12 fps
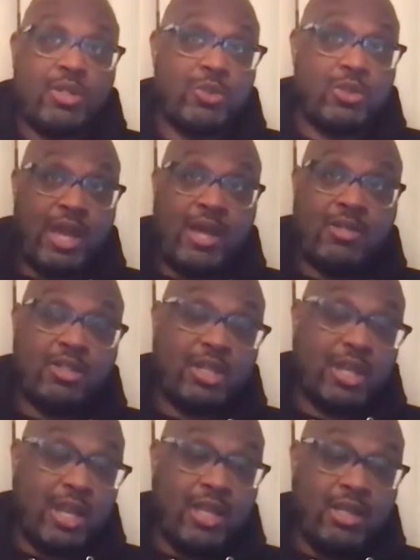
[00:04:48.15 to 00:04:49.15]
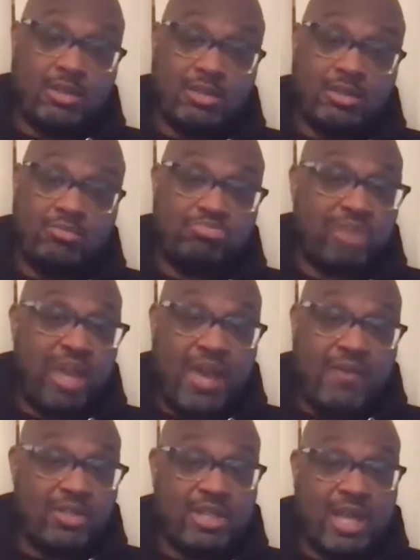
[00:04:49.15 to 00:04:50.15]
2008 and
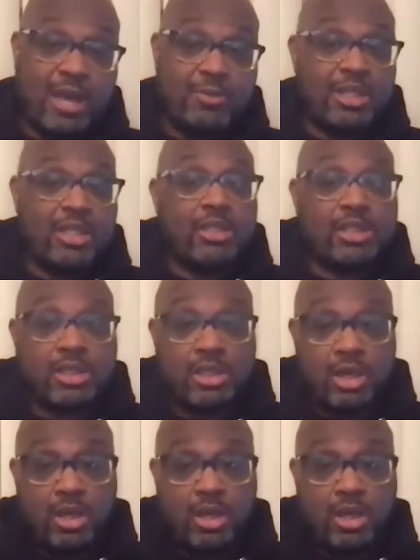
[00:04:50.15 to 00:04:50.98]
haven't stopped since.